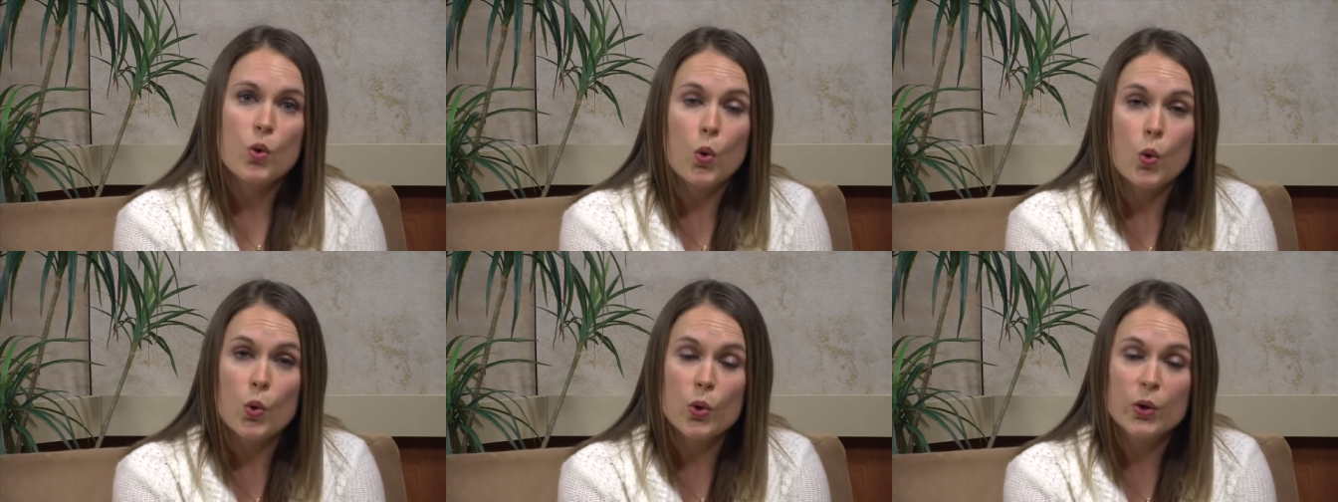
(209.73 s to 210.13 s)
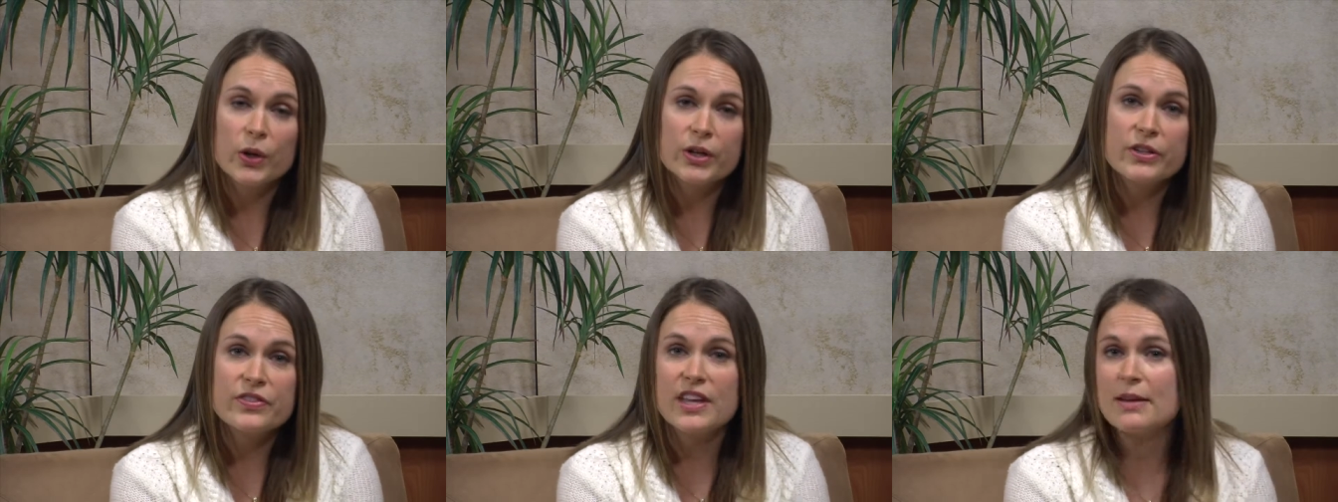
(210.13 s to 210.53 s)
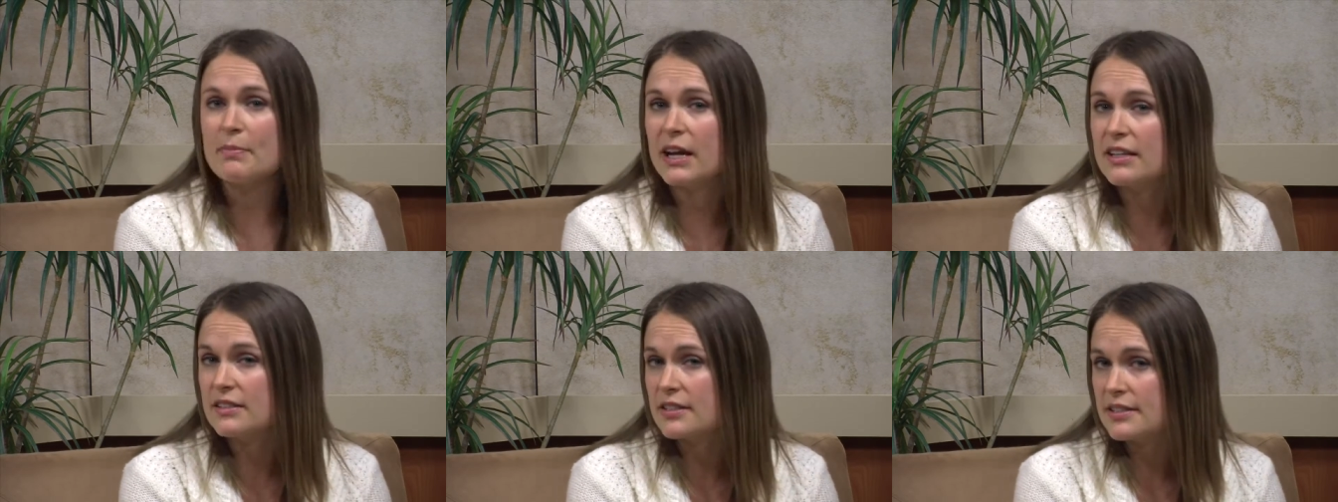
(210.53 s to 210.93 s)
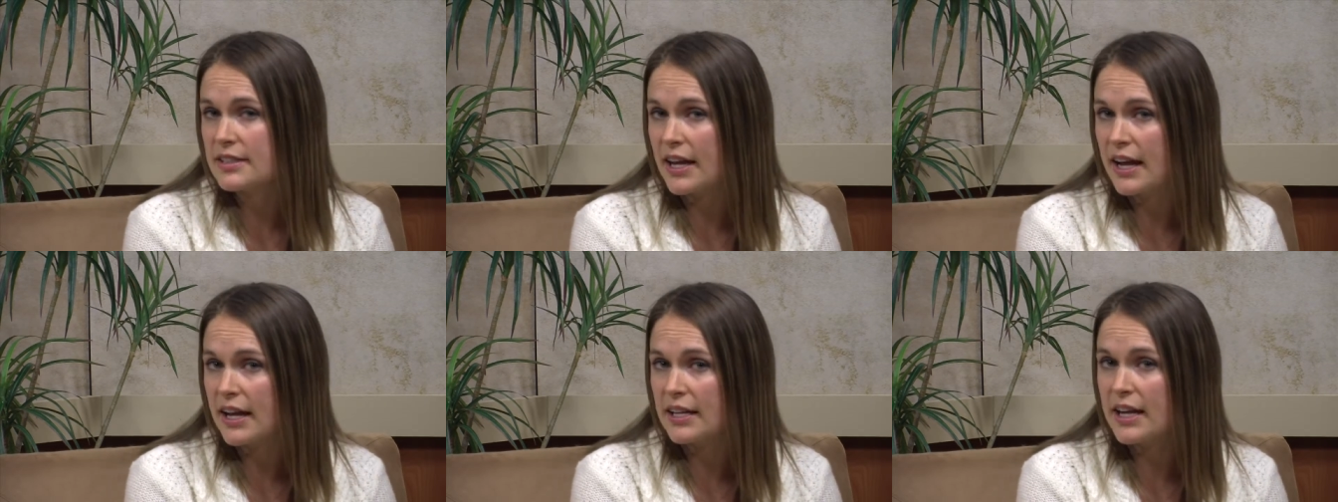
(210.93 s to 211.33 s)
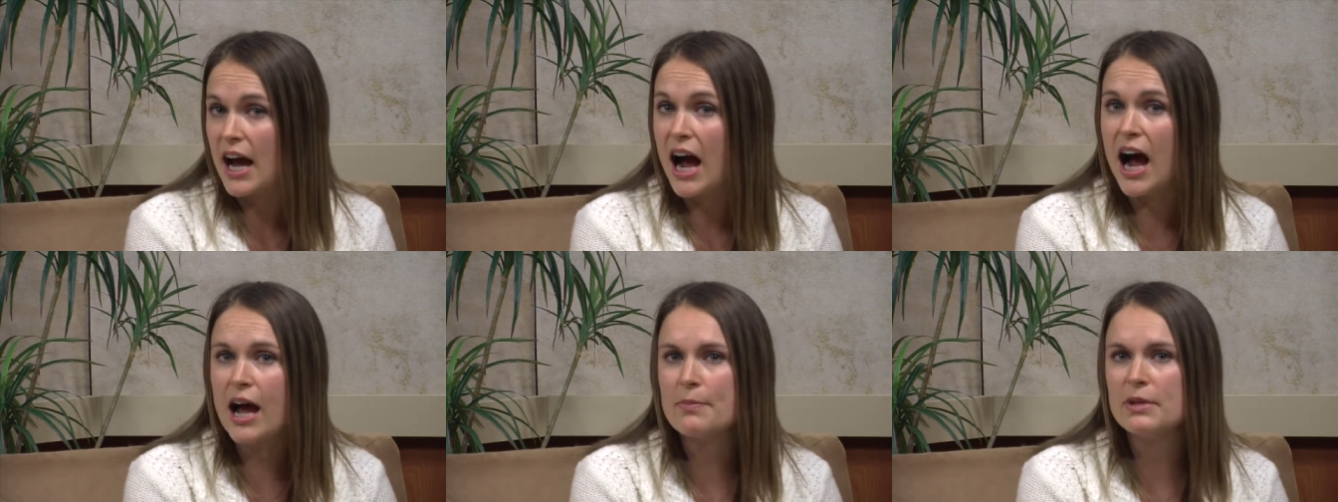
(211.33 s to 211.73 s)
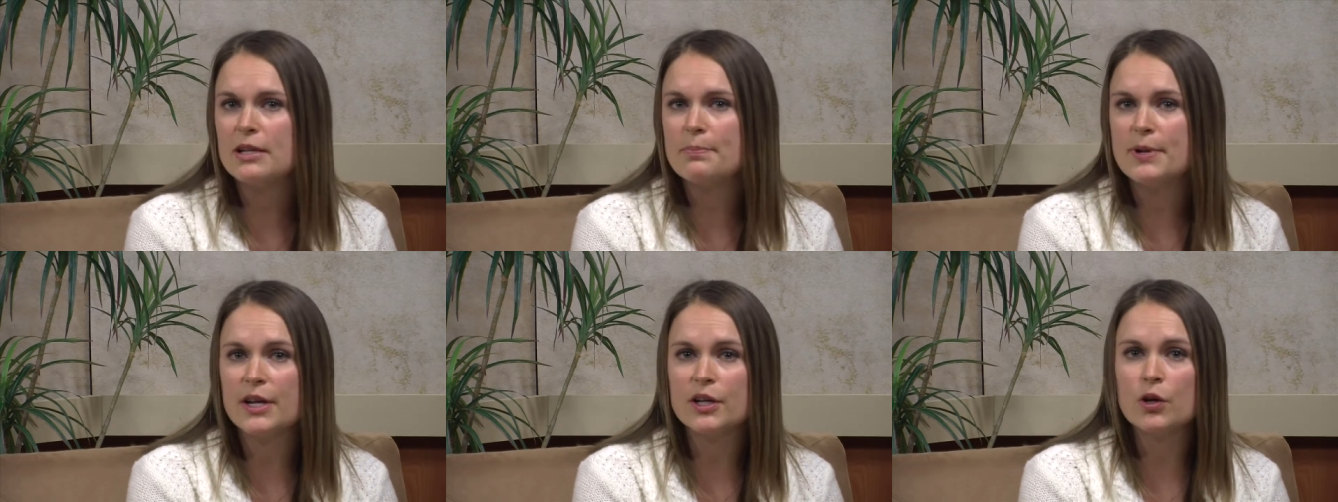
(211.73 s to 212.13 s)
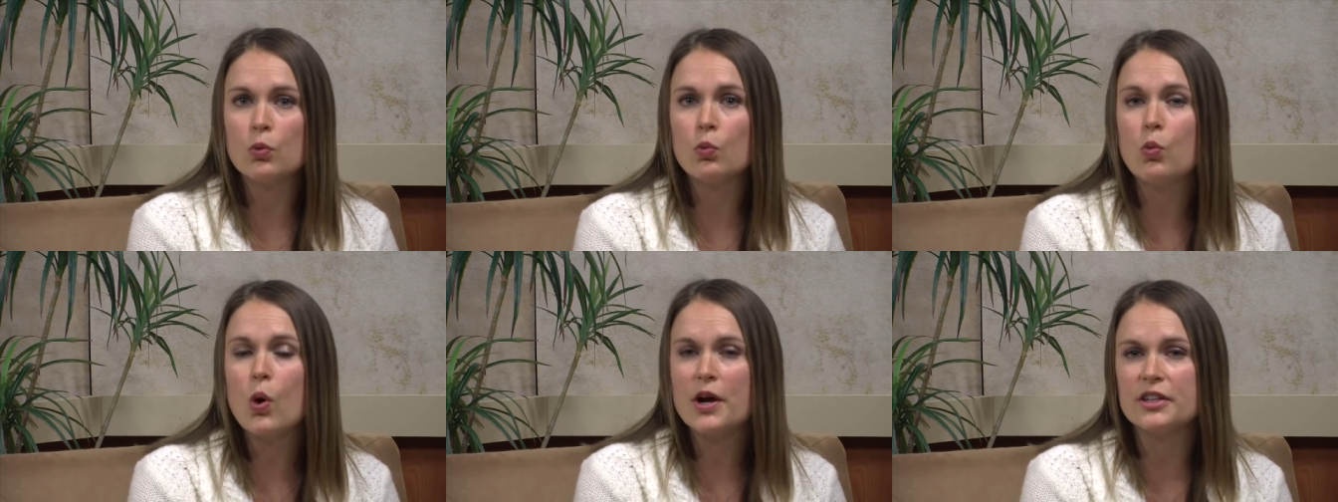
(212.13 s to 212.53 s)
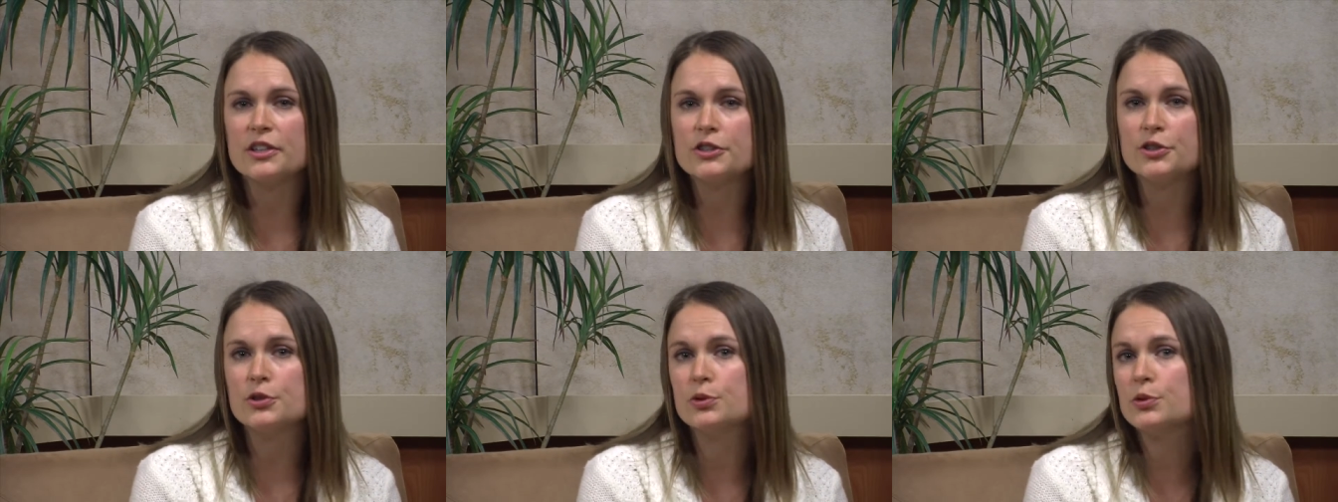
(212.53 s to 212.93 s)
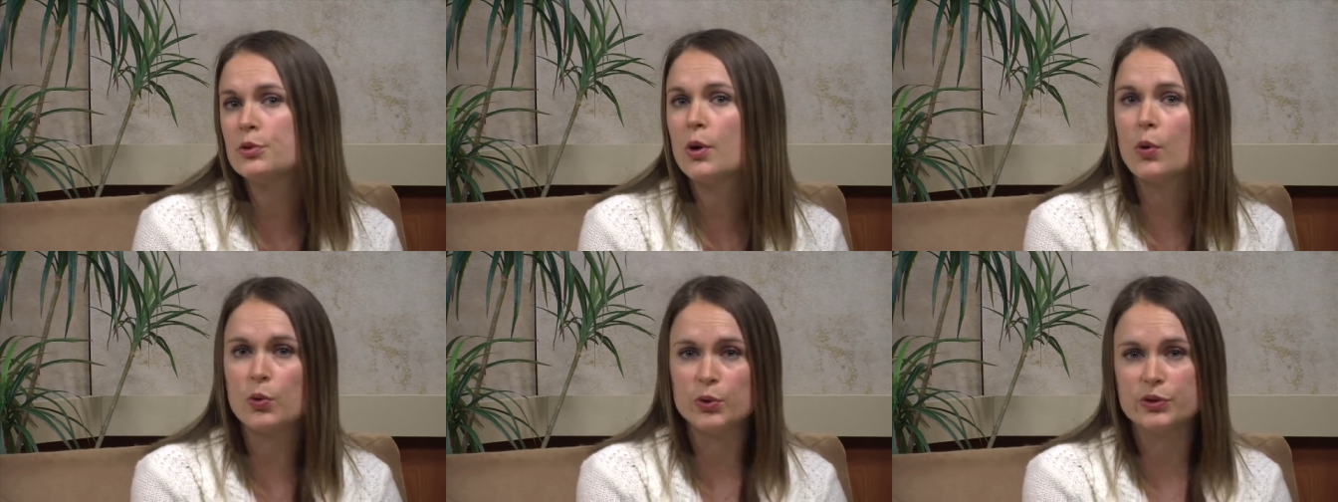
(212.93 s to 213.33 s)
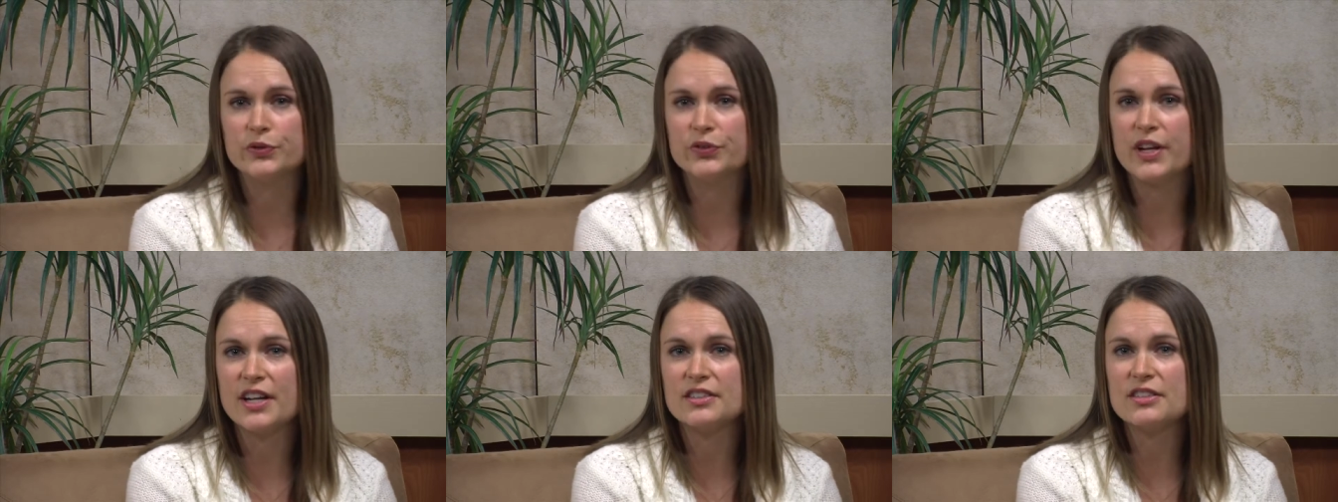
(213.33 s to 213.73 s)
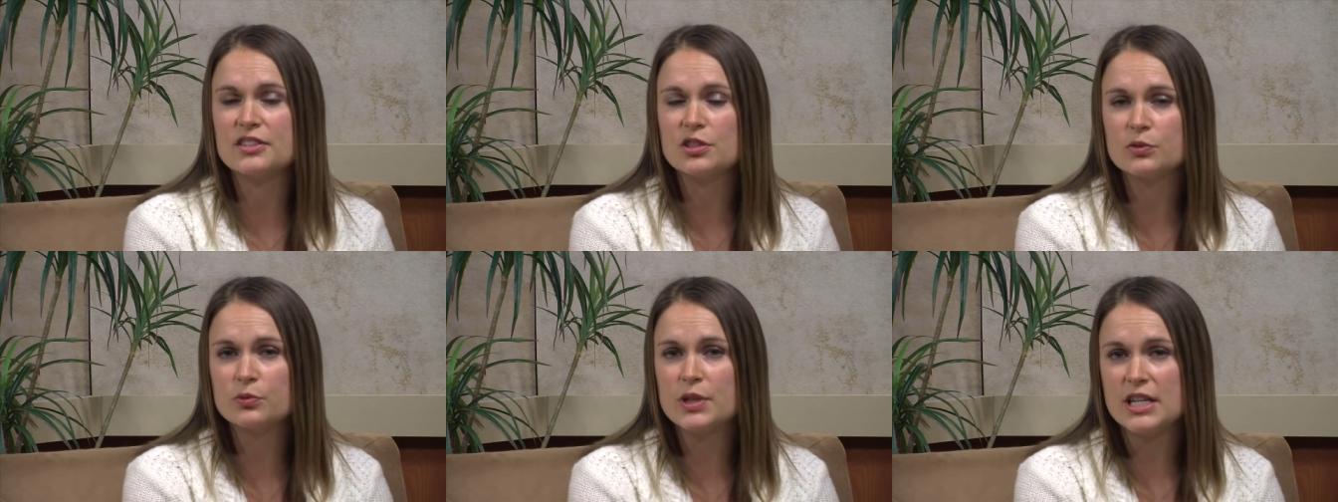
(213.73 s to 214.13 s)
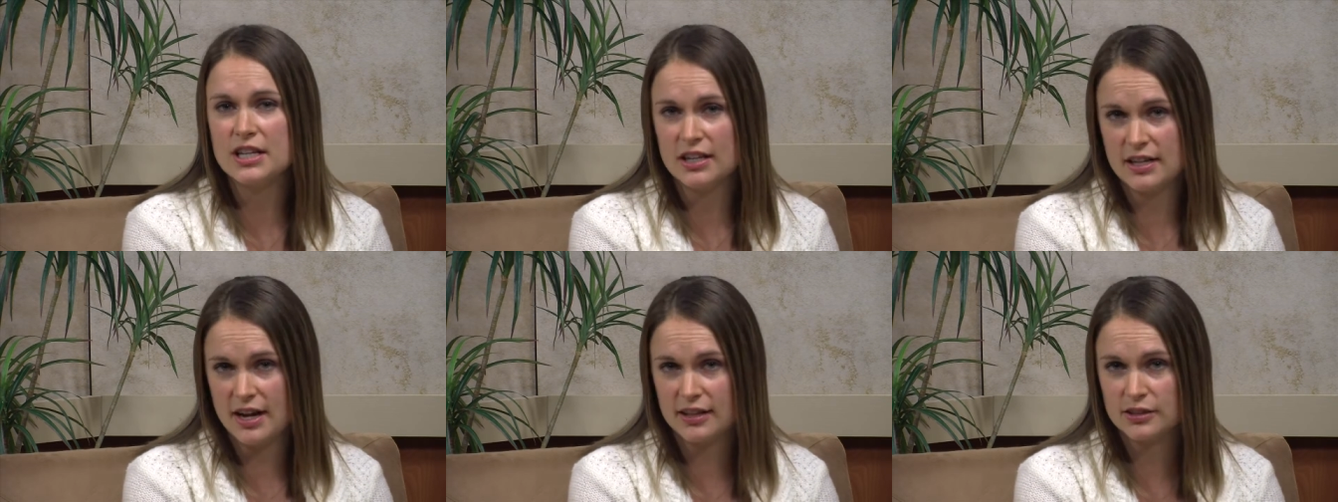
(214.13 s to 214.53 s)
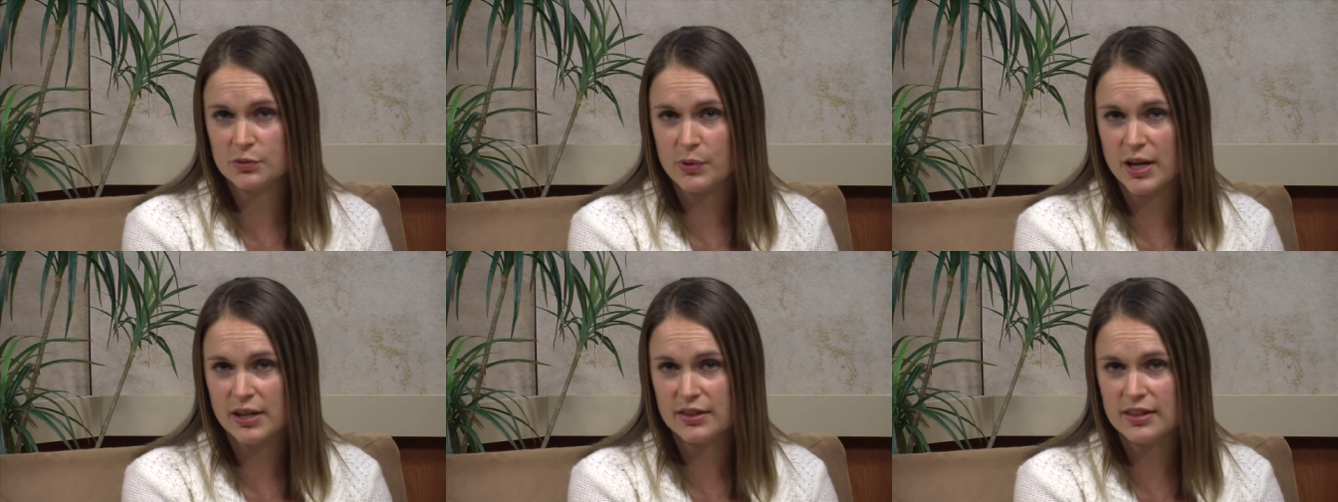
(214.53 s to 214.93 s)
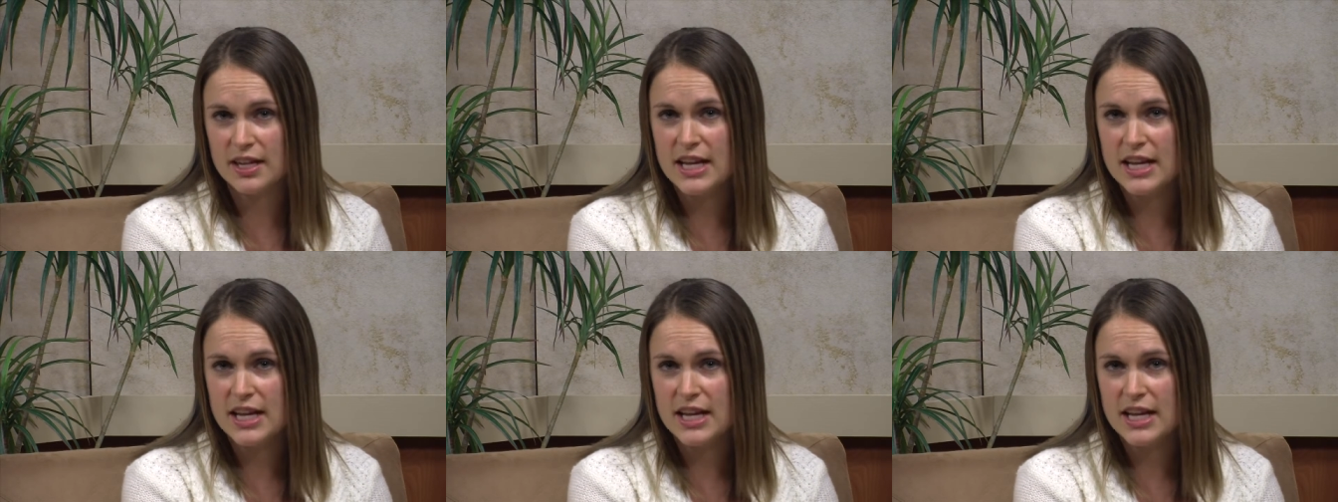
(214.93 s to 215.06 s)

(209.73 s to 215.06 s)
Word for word: Or they might decide, I'm going to pick one or two old friends to reconnect with